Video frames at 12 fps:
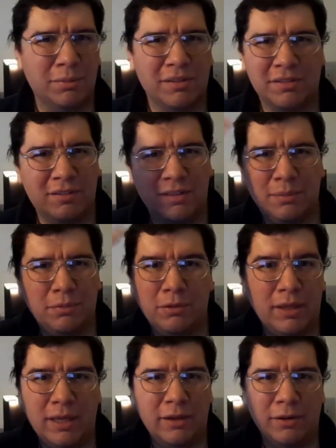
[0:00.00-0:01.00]
which messes up
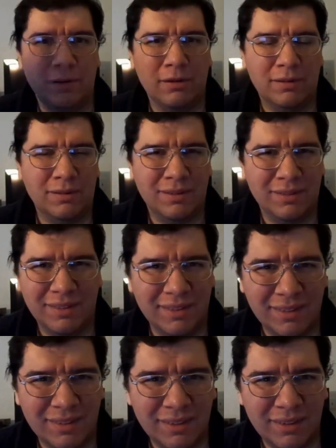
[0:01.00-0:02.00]
her hair.
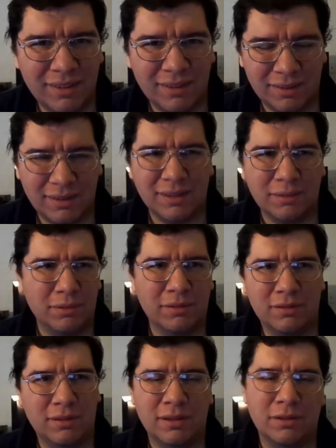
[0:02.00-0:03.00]
Yeah,
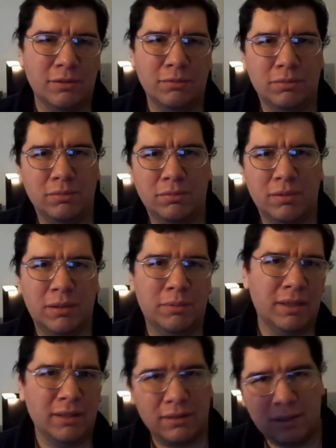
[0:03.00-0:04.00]
which I know
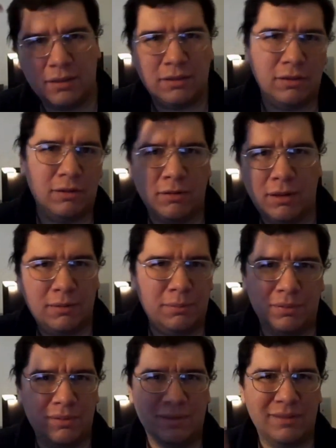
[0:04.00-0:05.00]
Robert had to cut it all
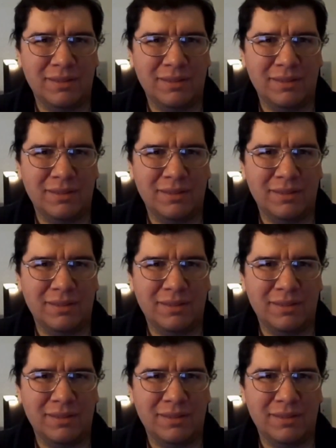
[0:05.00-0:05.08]
up.